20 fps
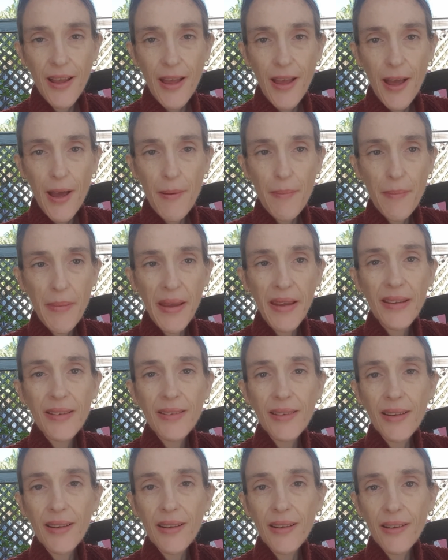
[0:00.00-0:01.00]

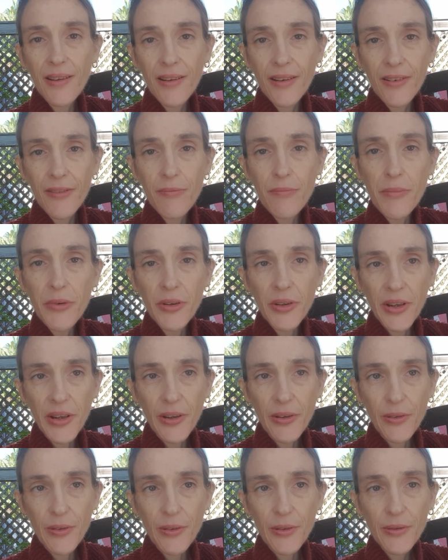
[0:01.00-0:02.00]
amazing kind of
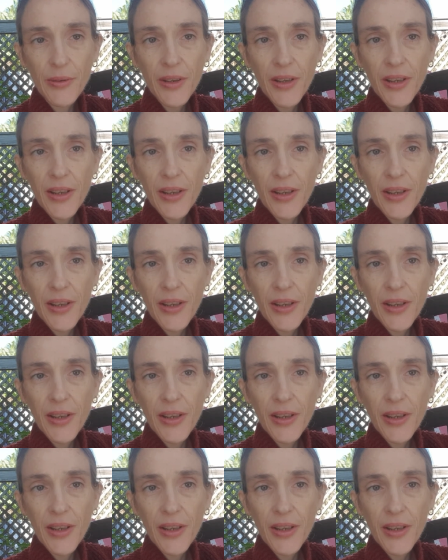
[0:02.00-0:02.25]
miracle,